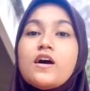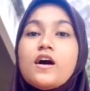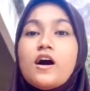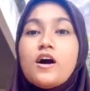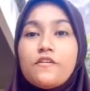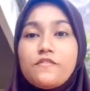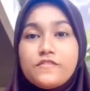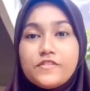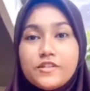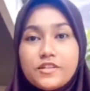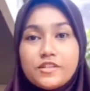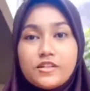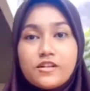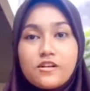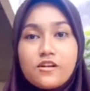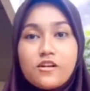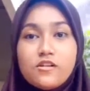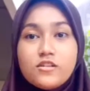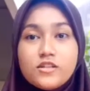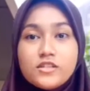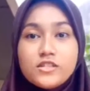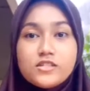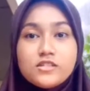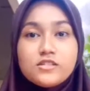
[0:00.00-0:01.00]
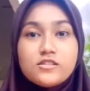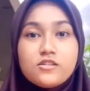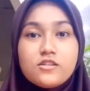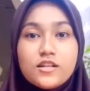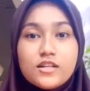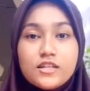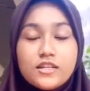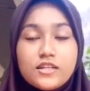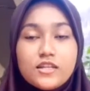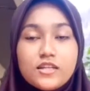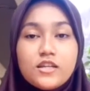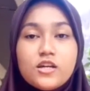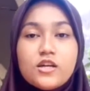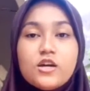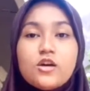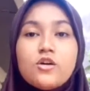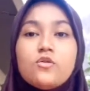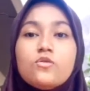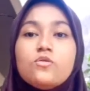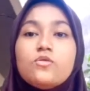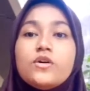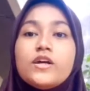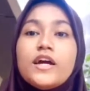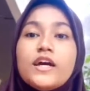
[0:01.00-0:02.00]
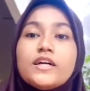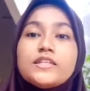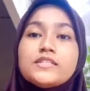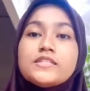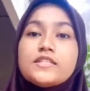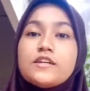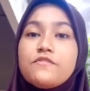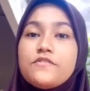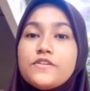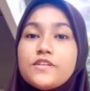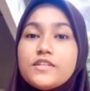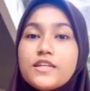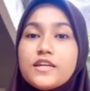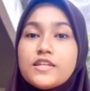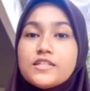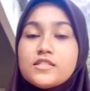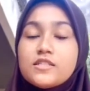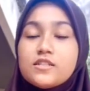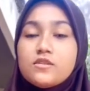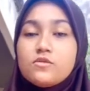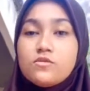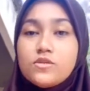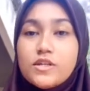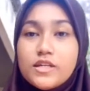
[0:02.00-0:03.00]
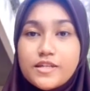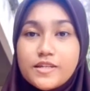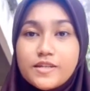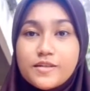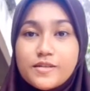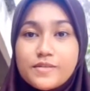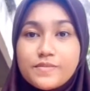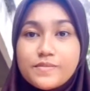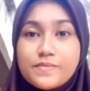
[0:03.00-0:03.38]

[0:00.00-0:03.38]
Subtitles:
After a long history, we had 7 days a week.